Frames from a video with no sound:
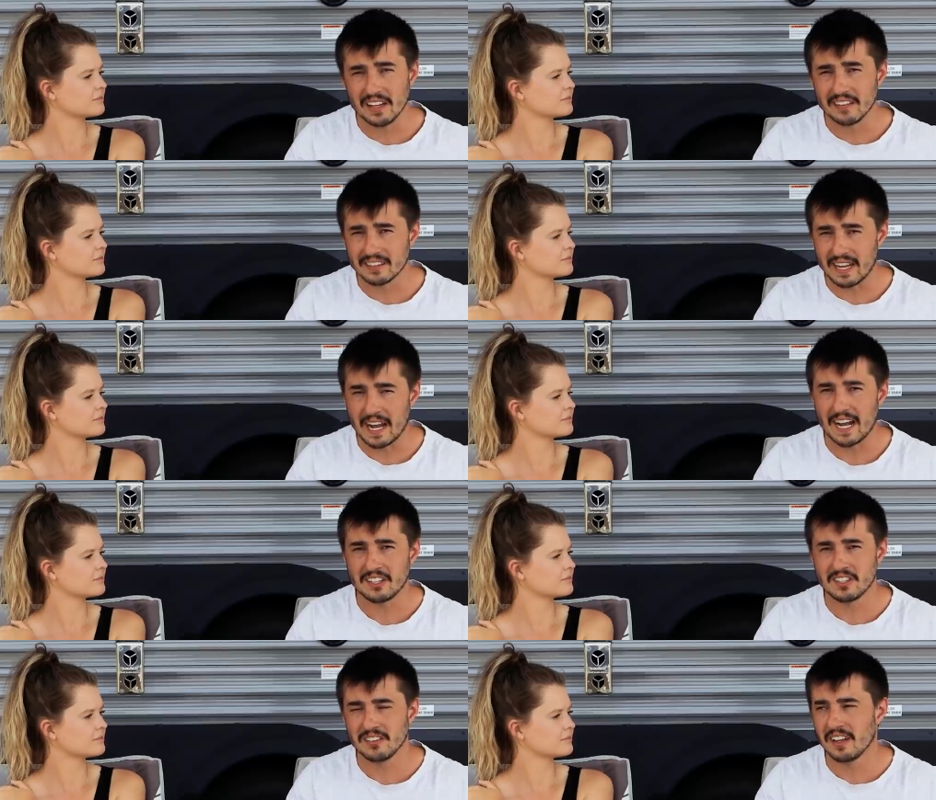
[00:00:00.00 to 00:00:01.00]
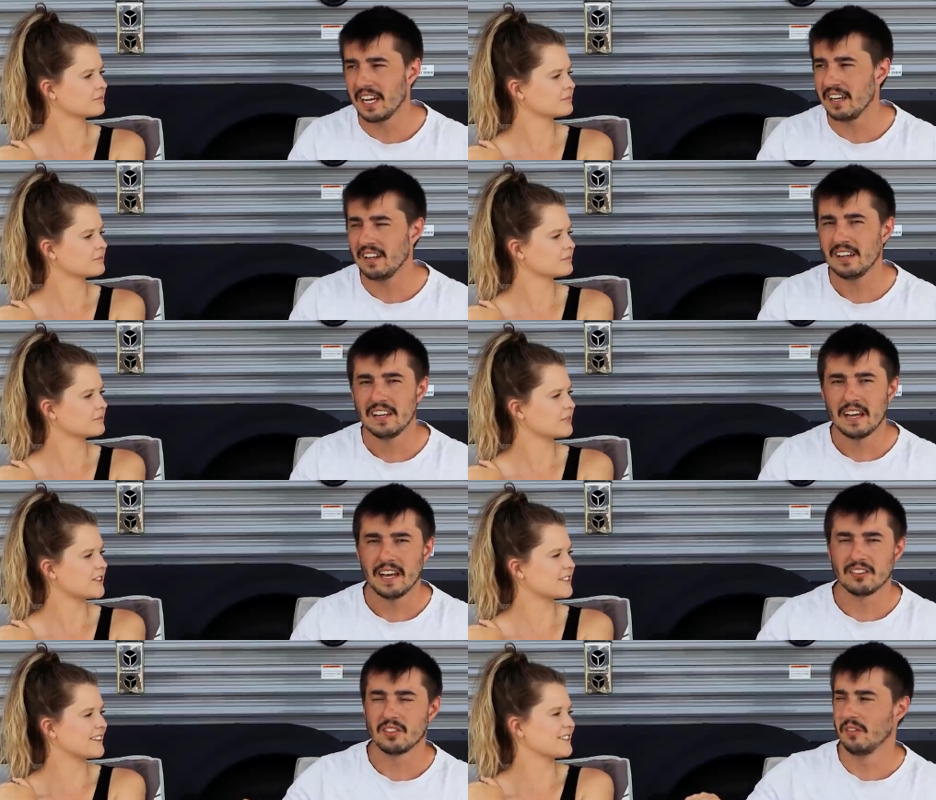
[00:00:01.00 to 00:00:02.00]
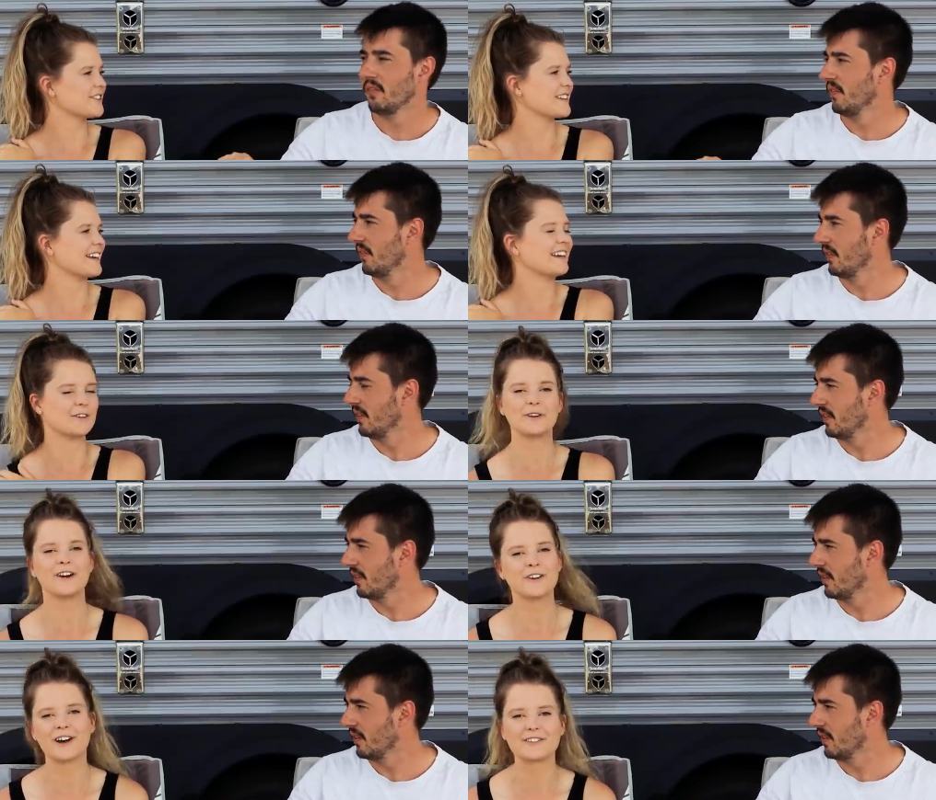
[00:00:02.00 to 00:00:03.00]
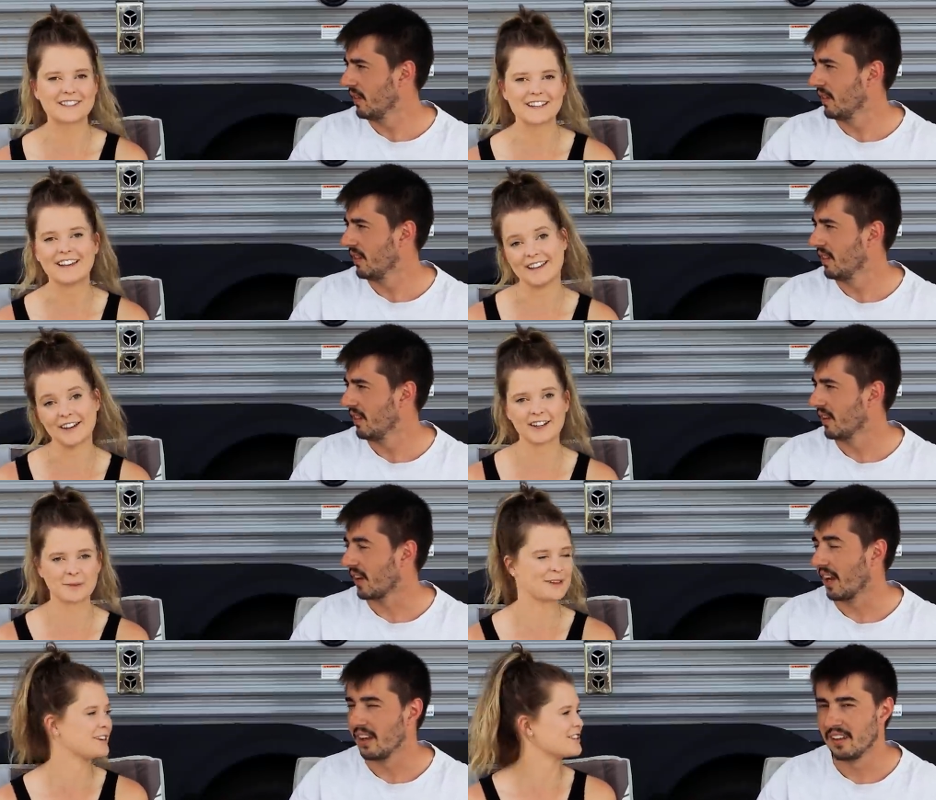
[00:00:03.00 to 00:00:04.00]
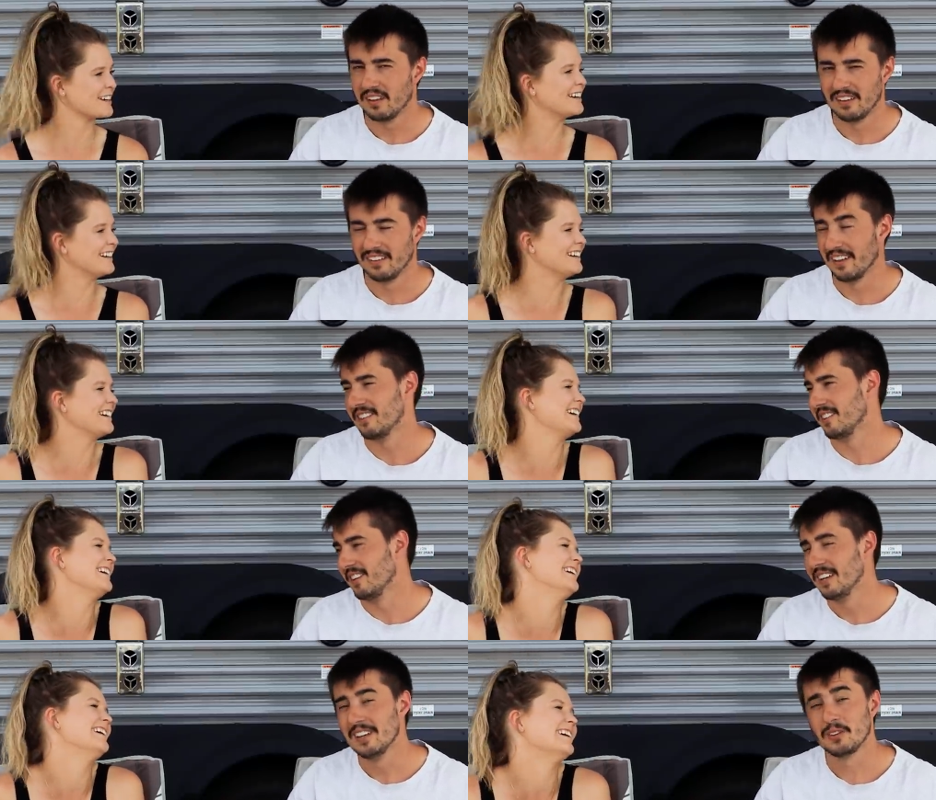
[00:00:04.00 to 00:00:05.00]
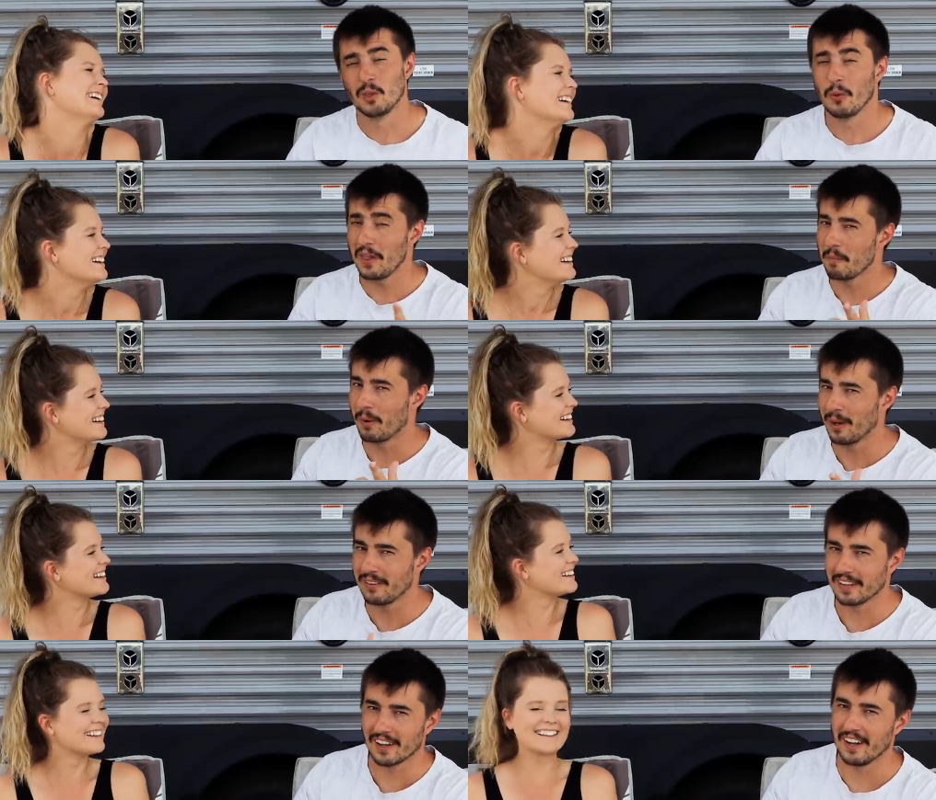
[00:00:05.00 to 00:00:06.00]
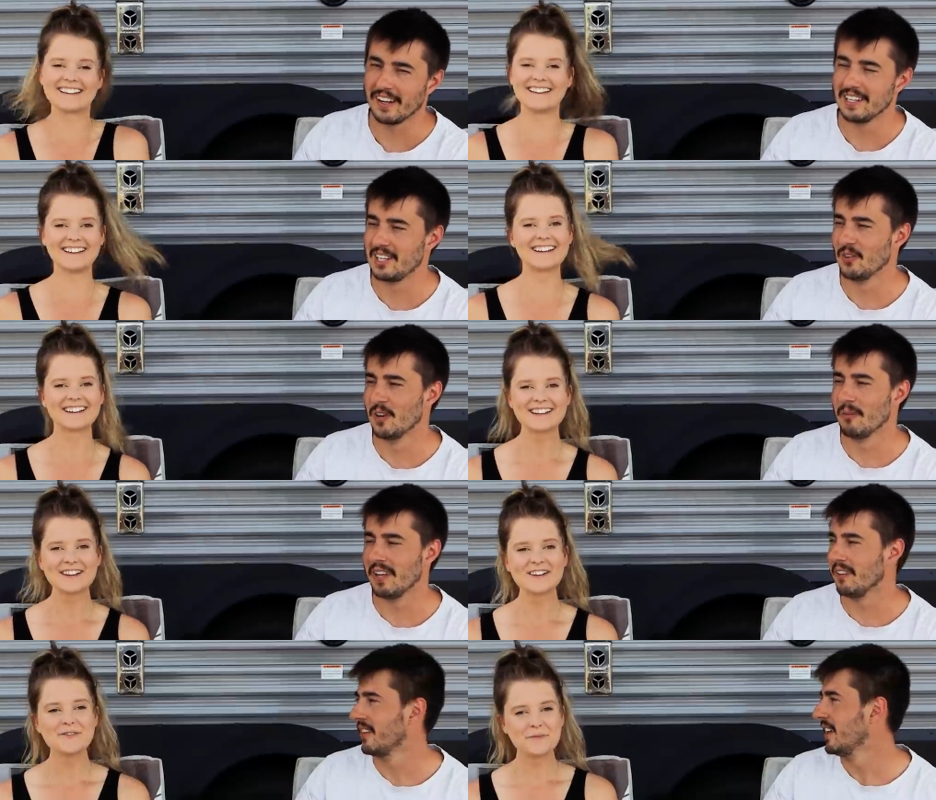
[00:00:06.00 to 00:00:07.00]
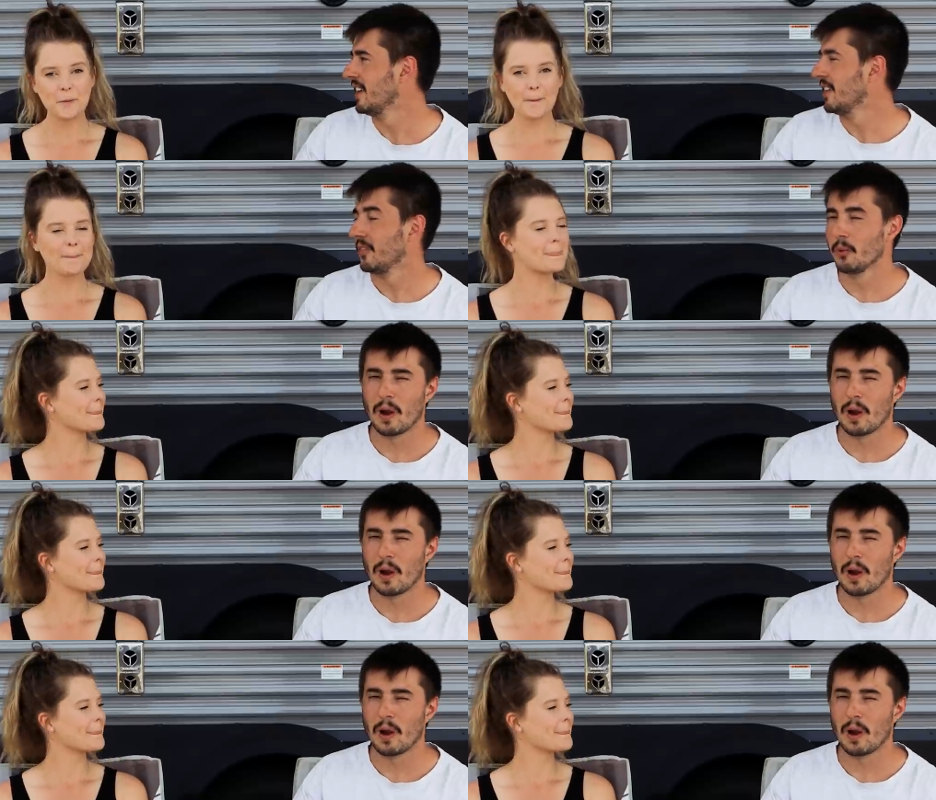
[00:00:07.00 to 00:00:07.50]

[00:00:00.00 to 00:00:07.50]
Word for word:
Speaker 1: is the hatch design.
Speaker 2: Don't say he. We don't know if it's a he. It could
Speaker 1: have been a she. That's true. So the way the person got into them is, the